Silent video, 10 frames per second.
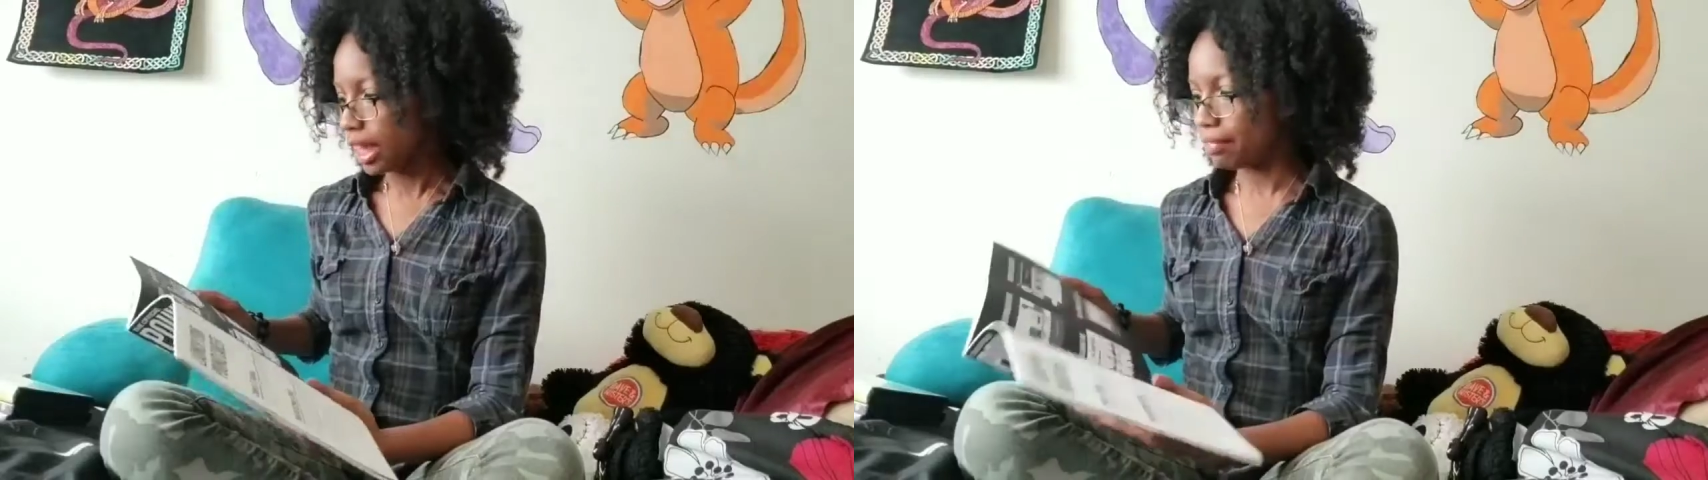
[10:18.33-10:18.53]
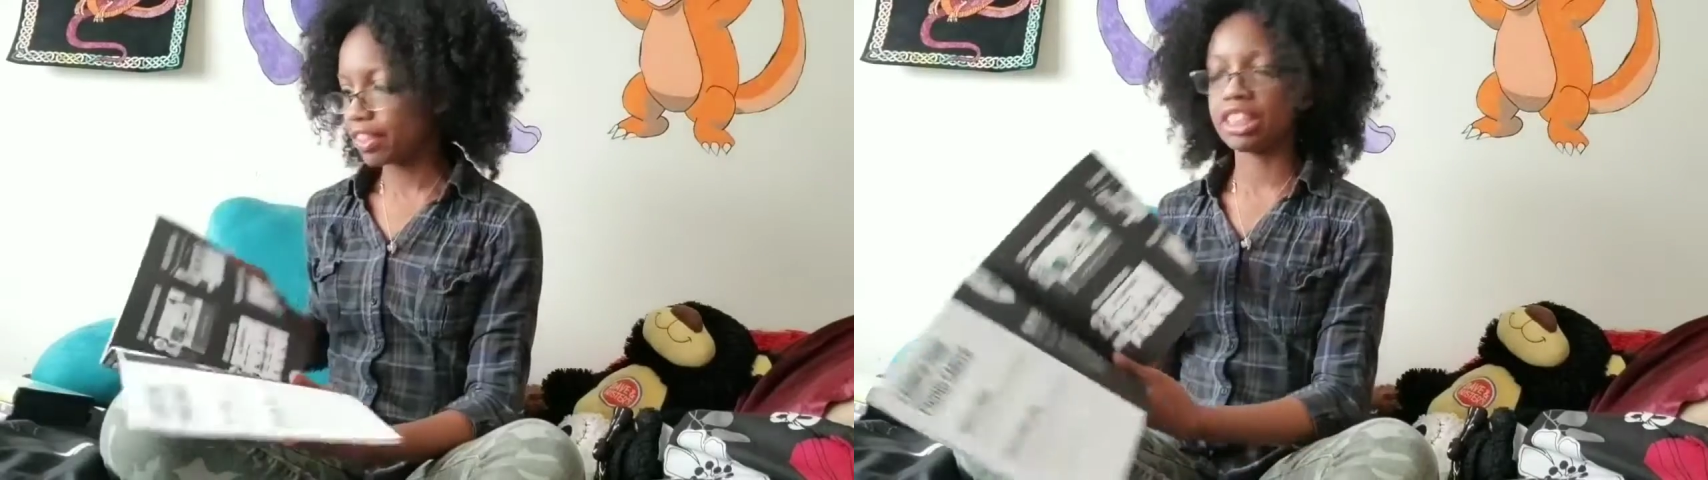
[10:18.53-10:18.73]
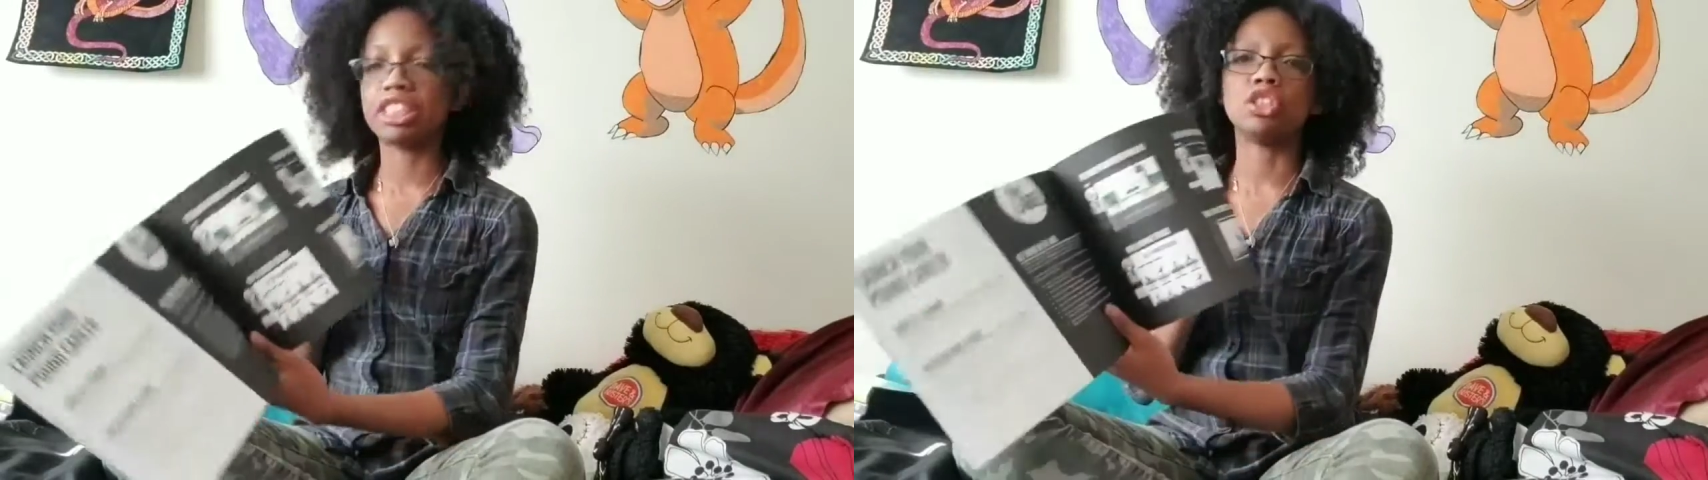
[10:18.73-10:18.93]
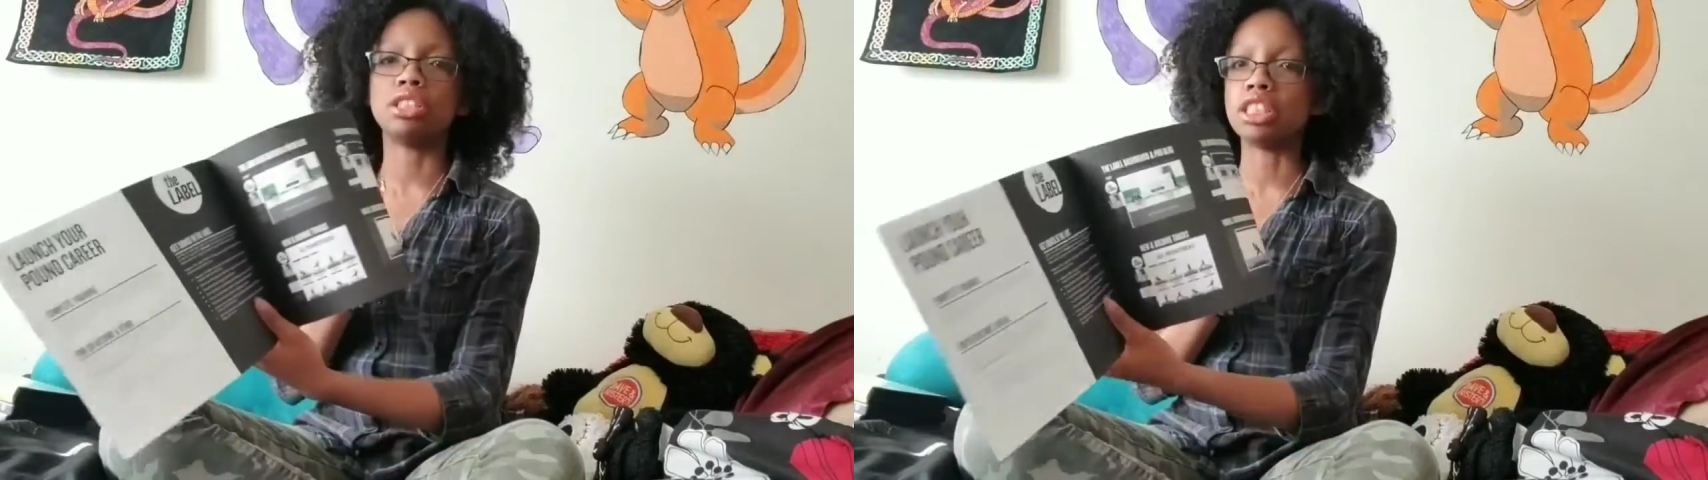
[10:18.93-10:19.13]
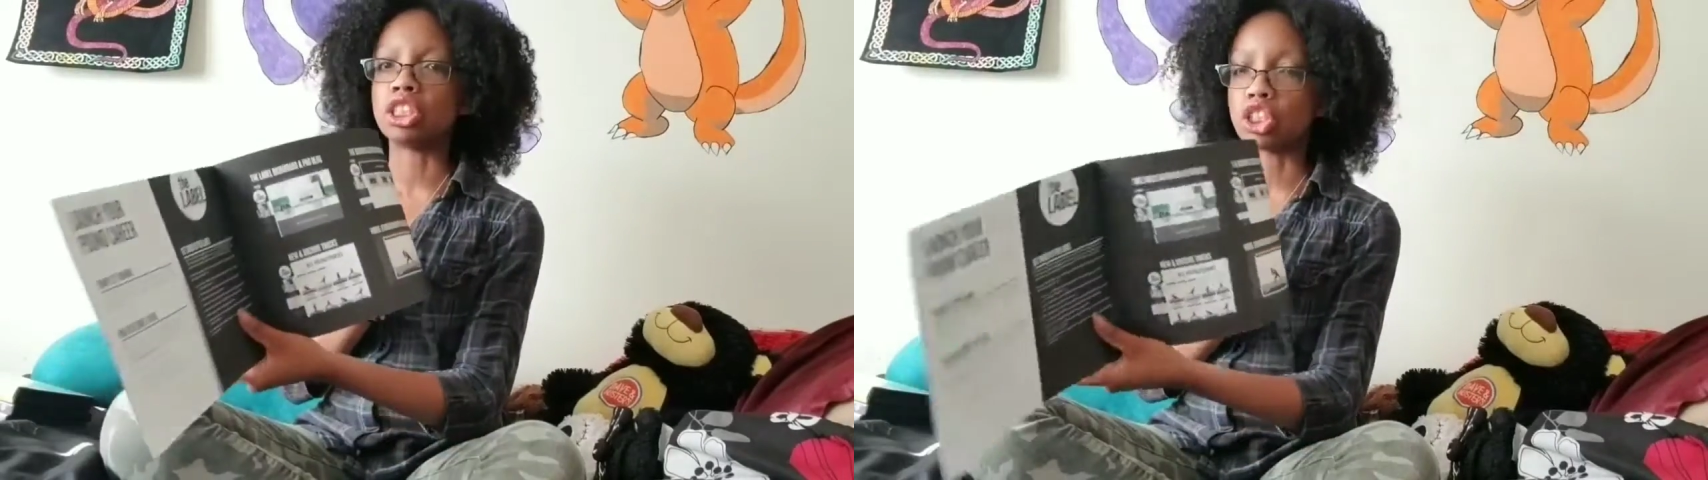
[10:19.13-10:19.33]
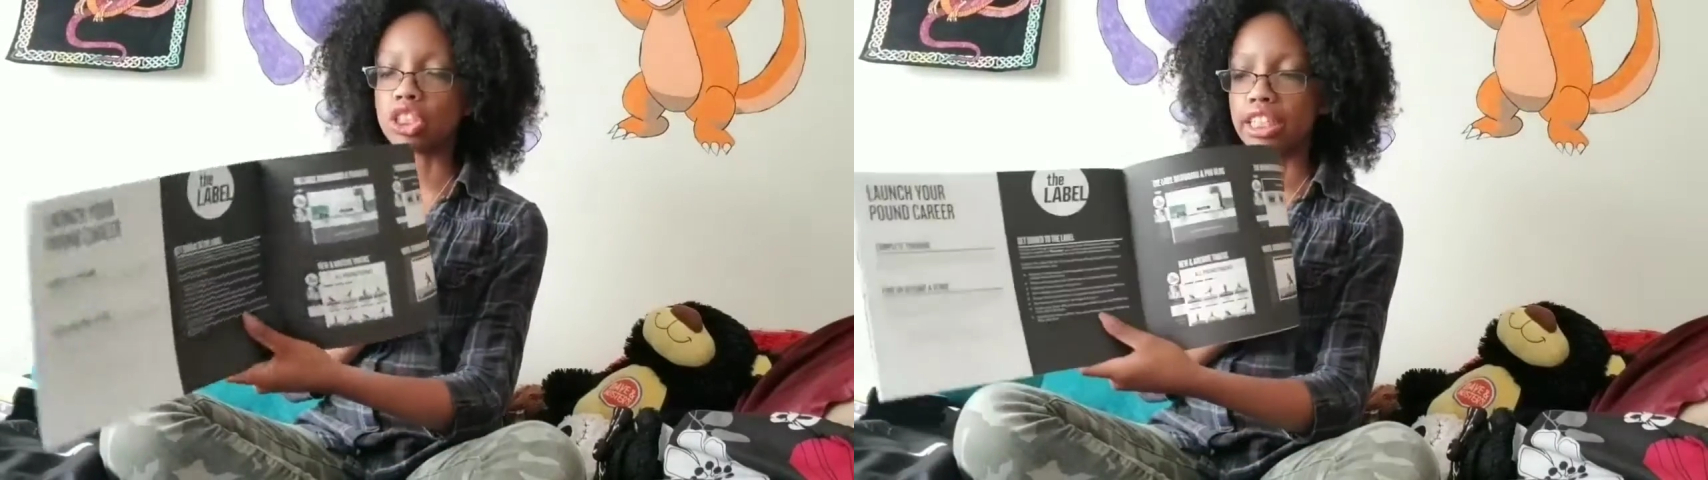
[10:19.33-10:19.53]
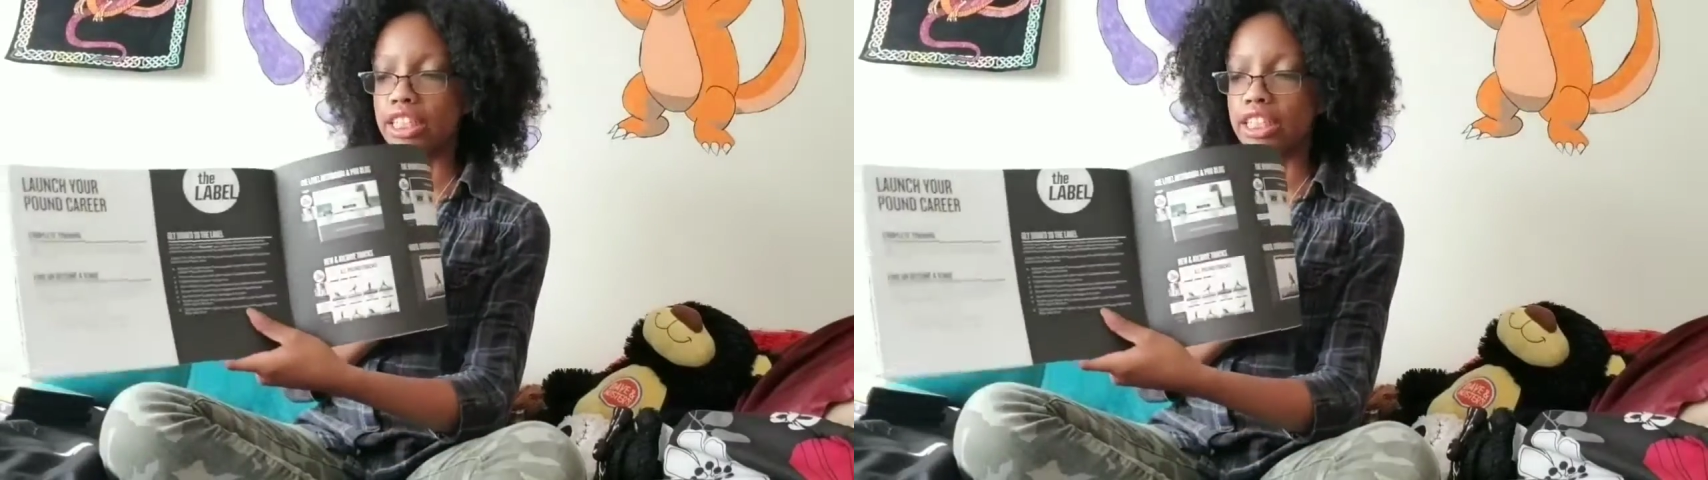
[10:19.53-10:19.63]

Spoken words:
everything that you need to just